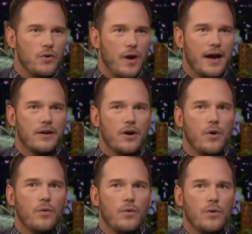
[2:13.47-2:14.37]
also can
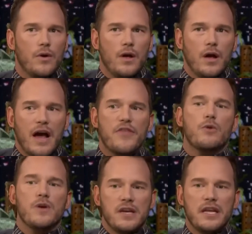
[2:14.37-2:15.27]
appreciate that
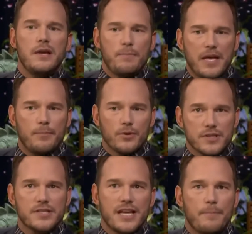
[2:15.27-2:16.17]
Chris Pratt did a
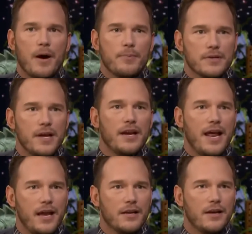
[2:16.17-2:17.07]
lot of the
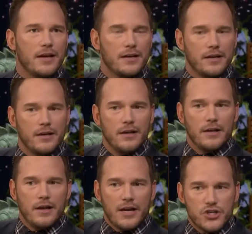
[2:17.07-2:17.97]
driving sequences
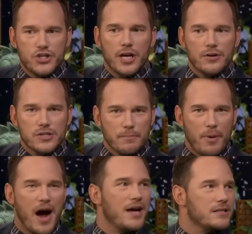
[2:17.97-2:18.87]
when he was on
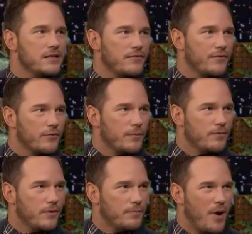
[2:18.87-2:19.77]
his
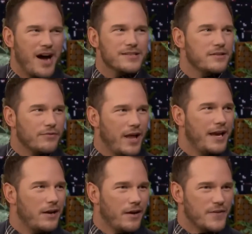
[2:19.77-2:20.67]
motorcycle when the filming
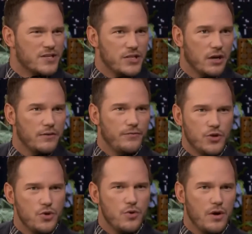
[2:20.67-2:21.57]
of the first
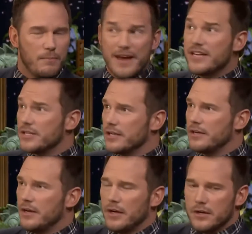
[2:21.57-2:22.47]
Jurassic World took
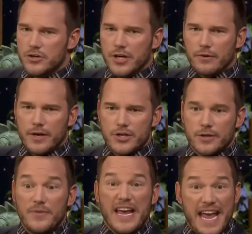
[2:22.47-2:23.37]
place, and it's
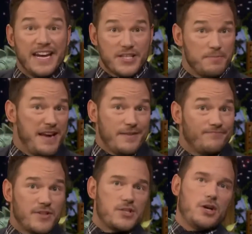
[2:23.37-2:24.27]
kind of neat to take a
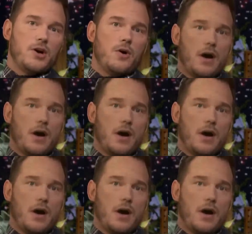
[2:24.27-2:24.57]
look at.